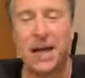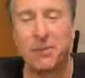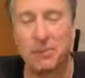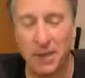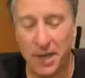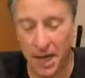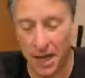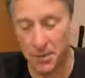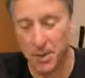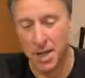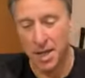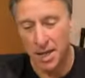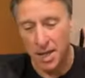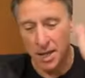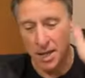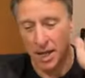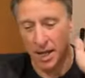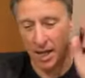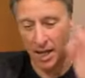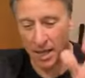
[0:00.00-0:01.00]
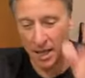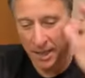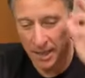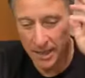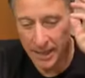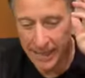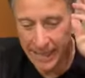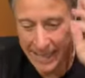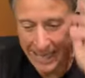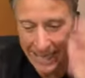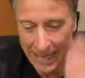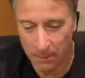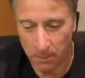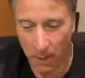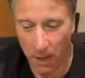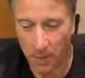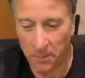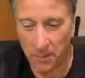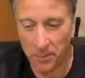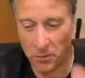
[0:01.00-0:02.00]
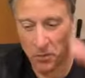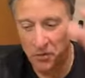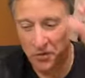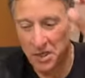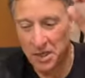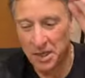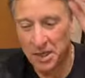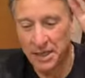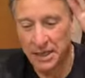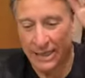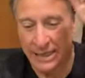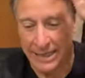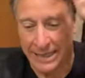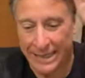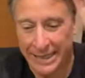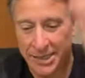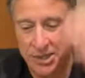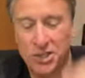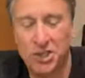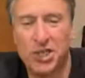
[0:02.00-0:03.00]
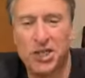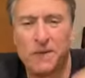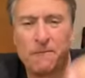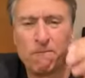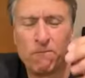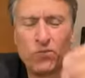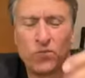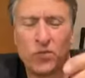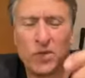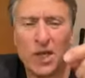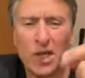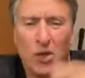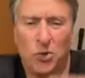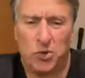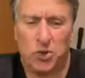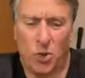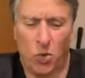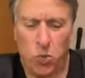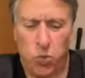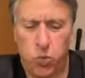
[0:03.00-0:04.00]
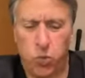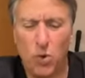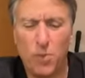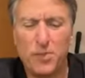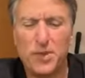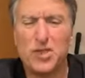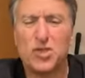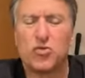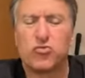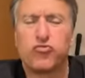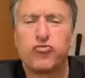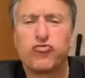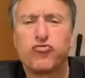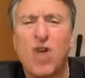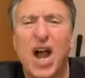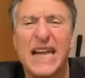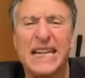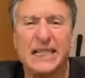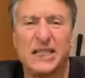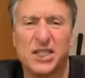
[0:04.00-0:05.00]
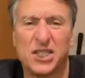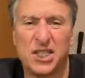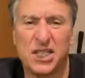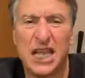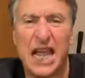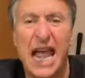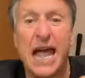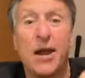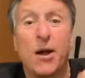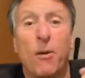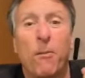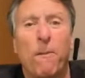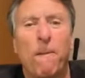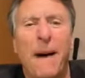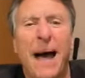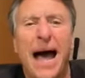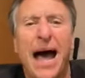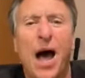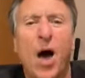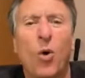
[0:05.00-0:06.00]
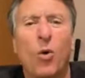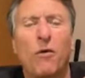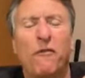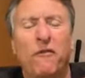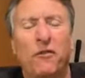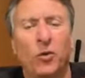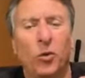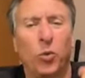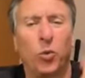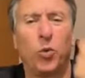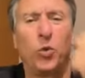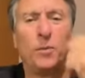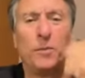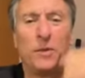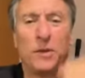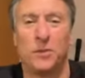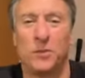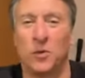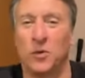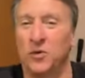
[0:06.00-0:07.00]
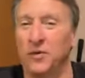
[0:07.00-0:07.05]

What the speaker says: Oppenheimer. Barbie movie. It was a woman's rights and a powerful woman